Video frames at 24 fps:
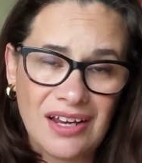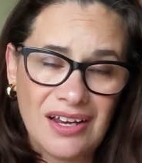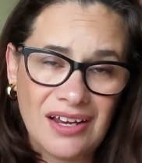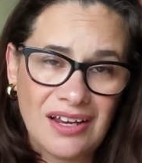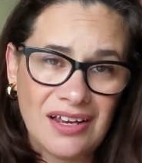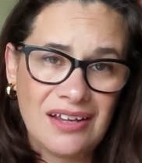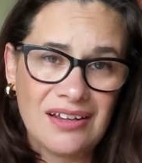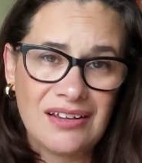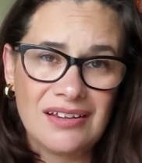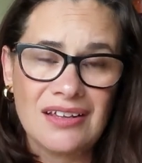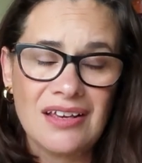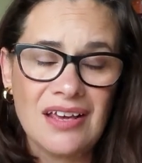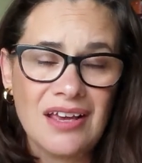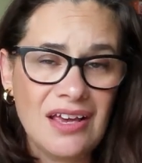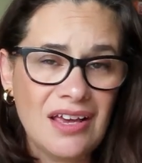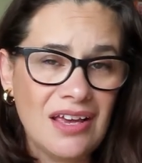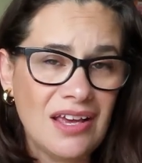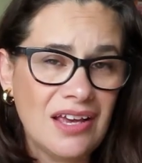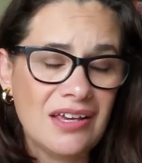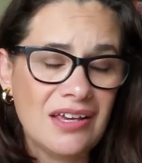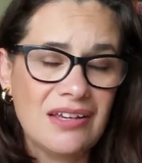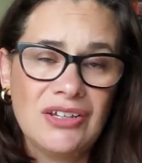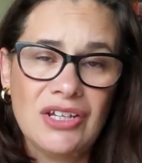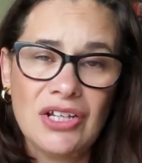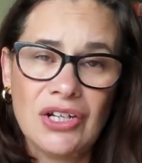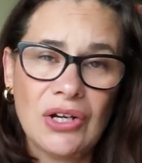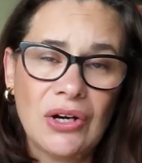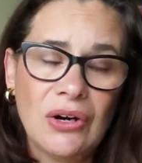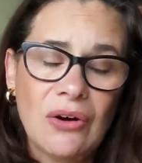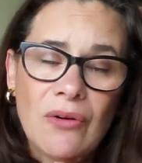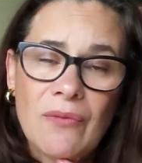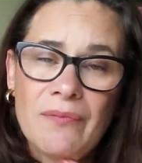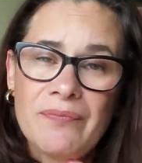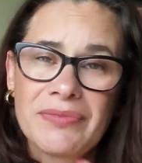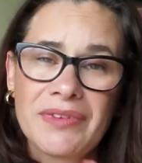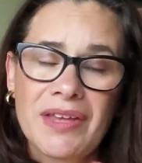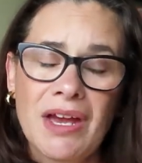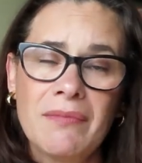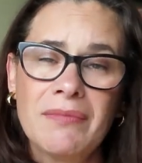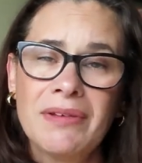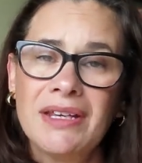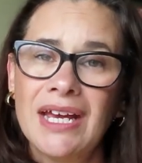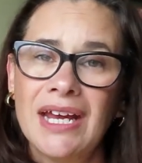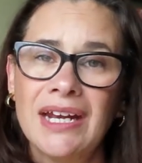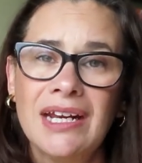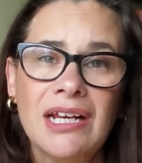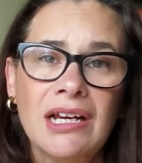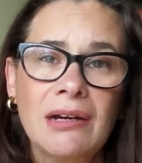And you know,
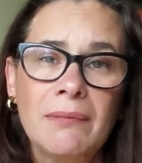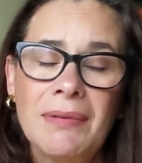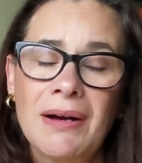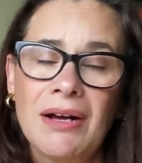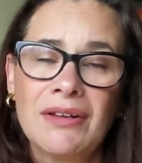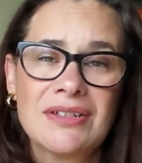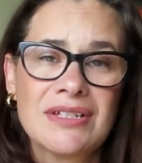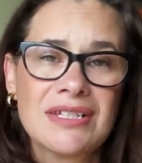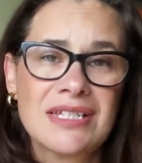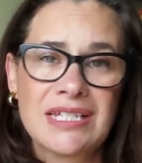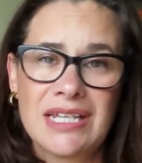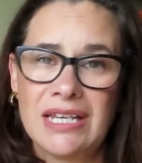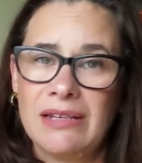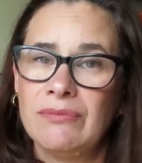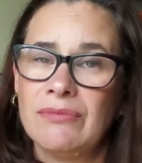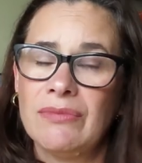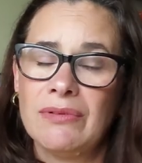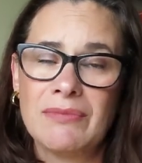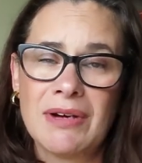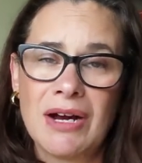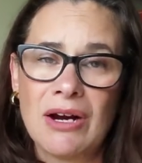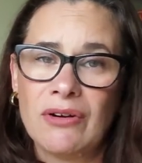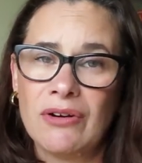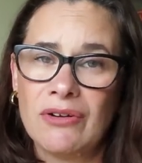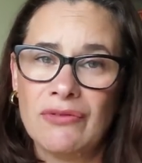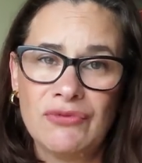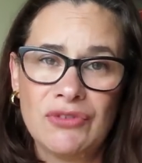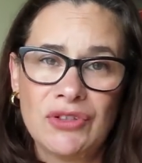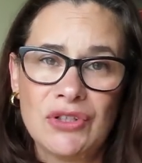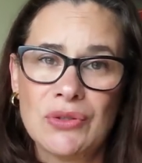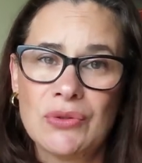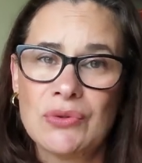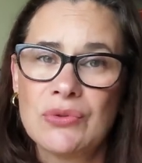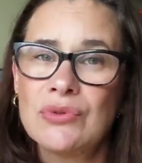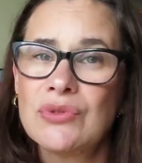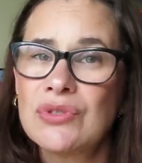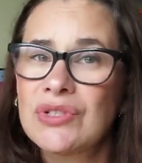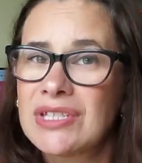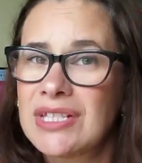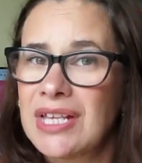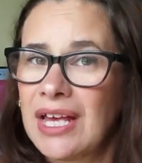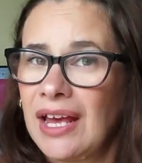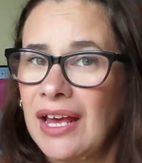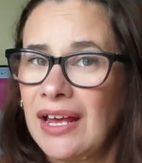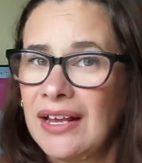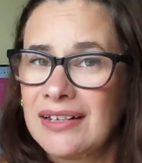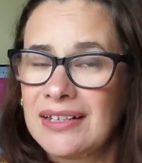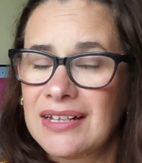I'm getting about the same amount of views
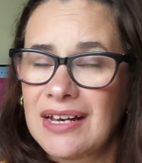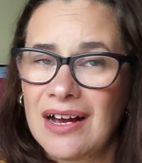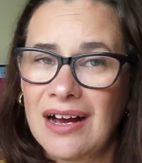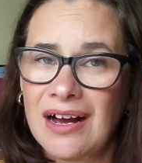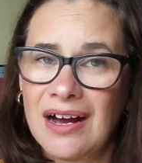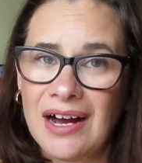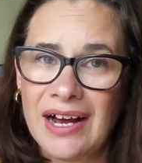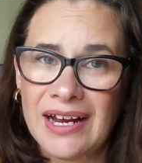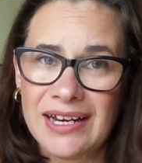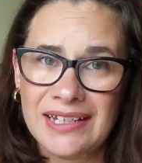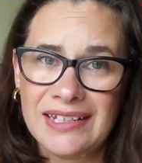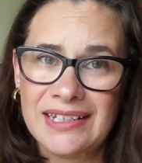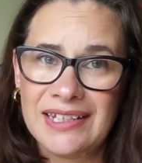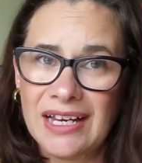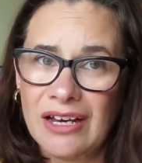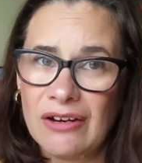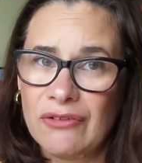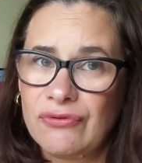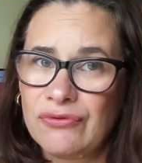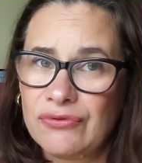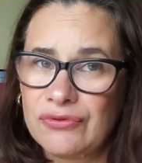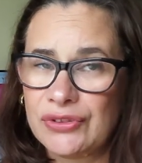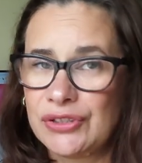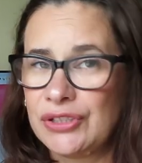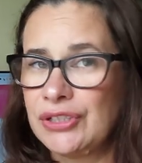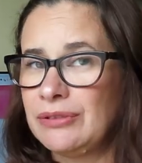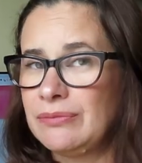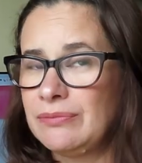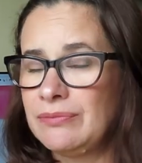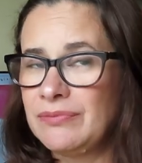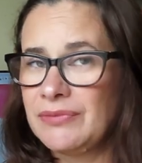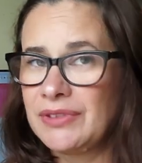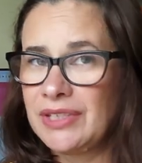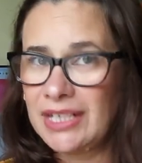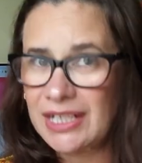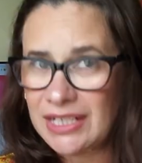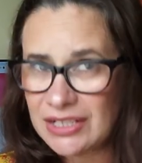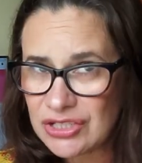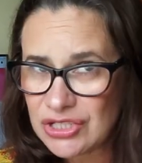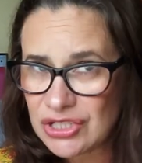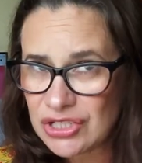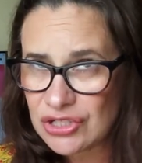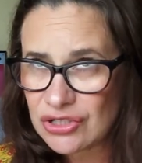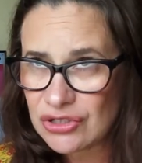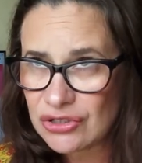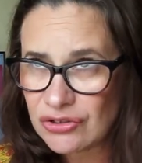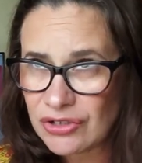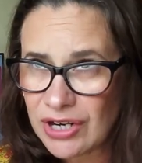that I get from
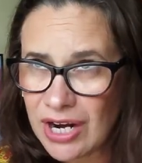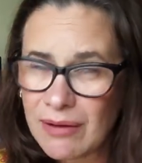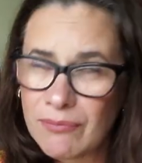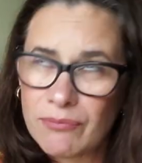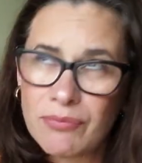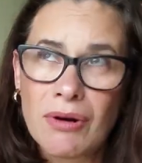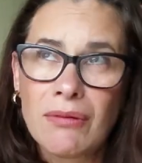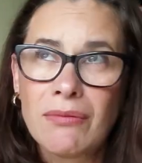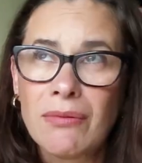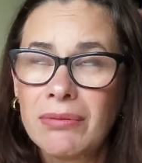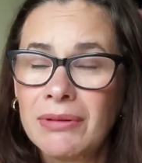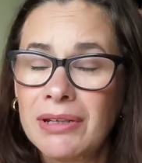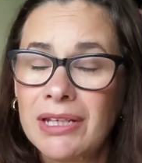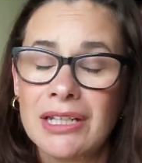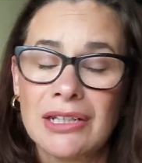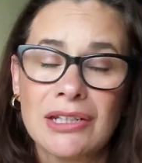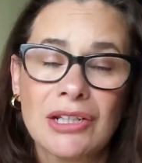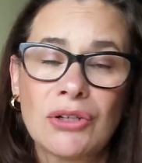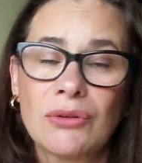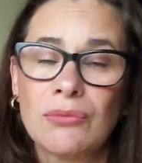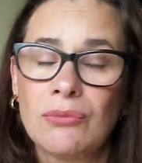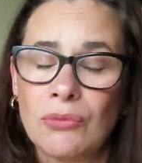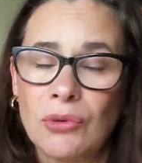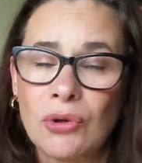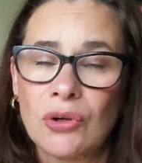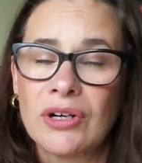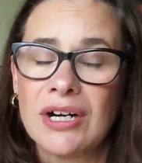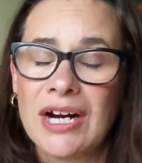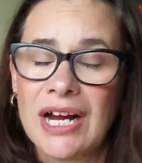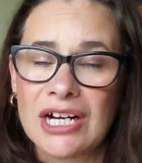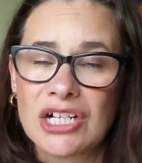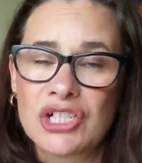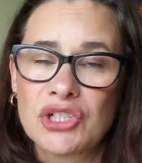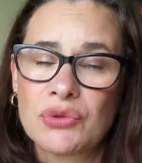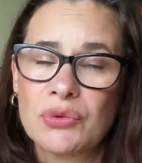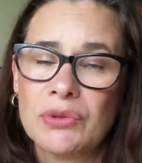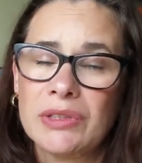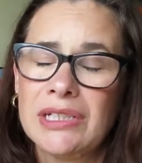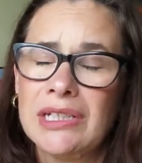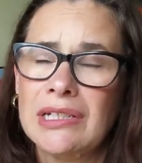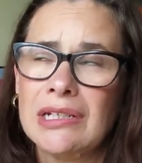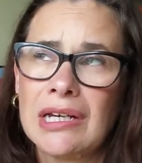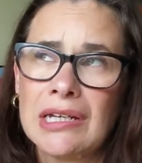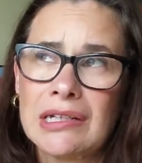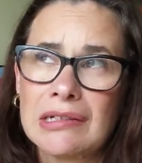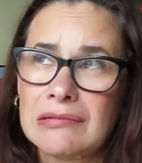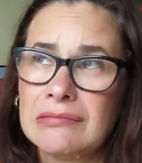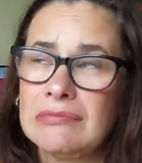Instagram, probably a little more actually,
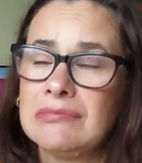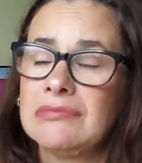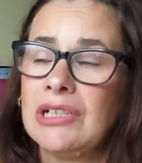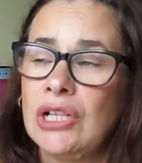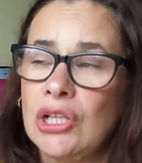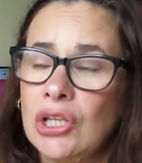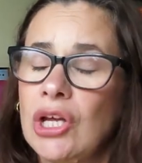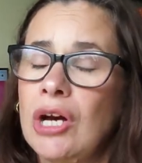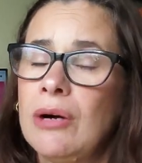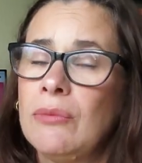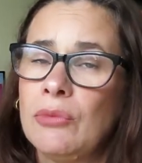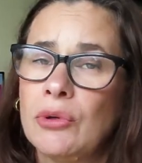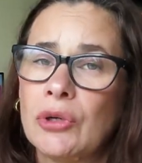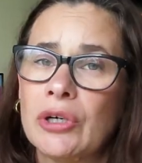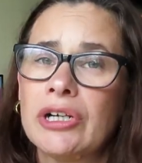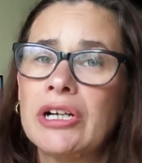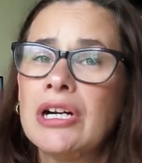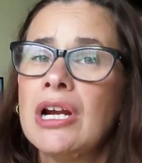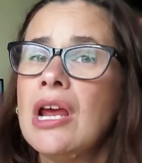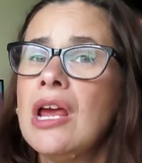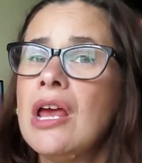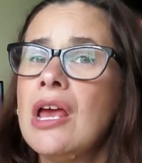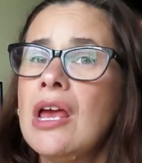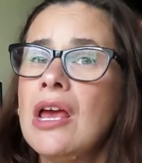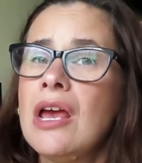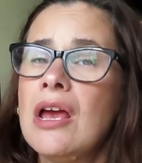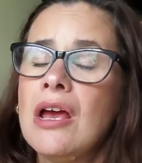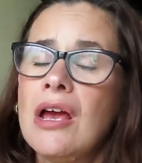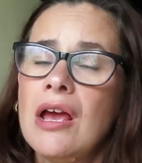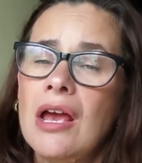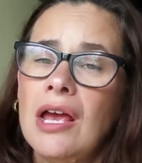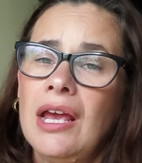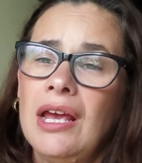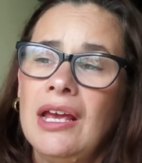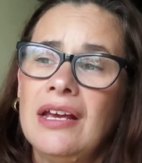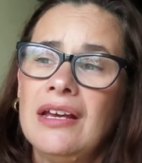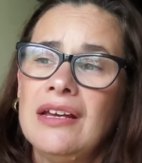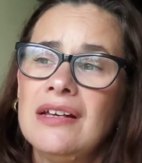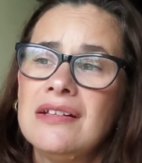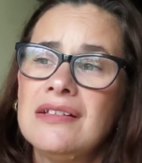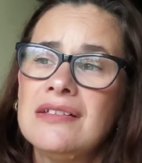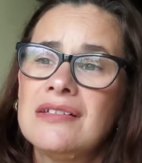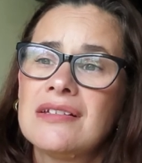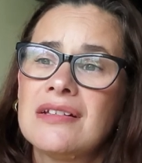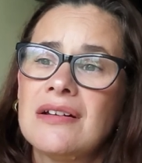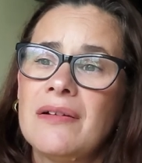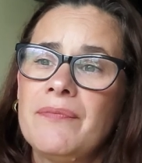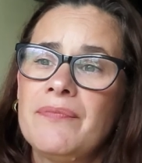like a lot more,
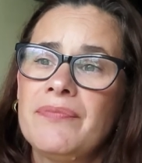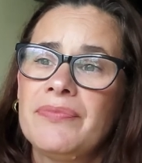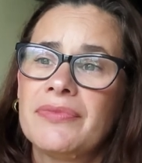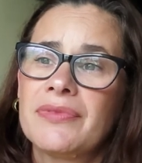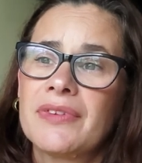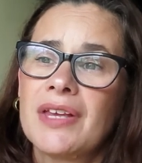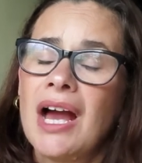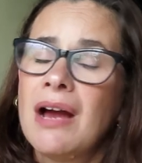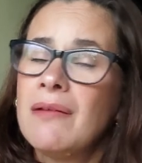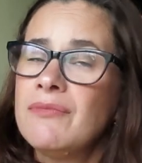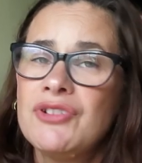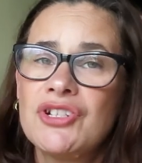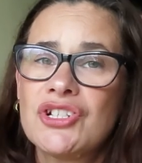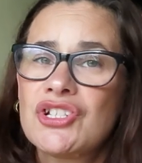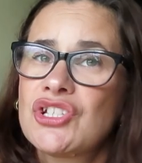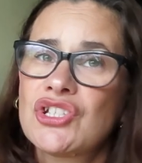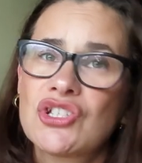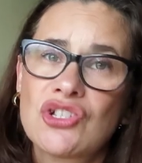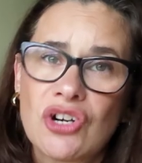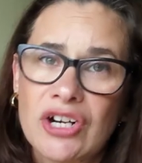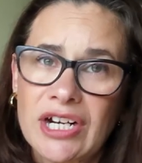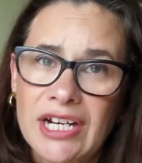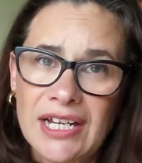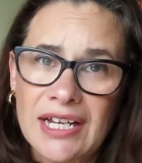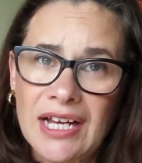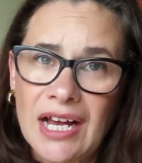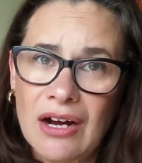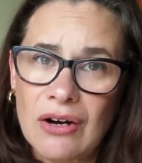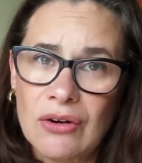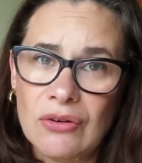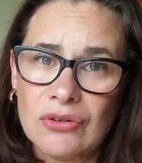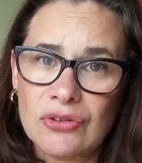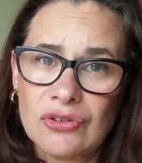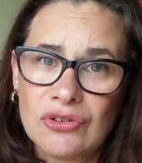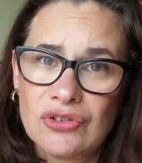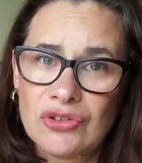and I'm just starting out.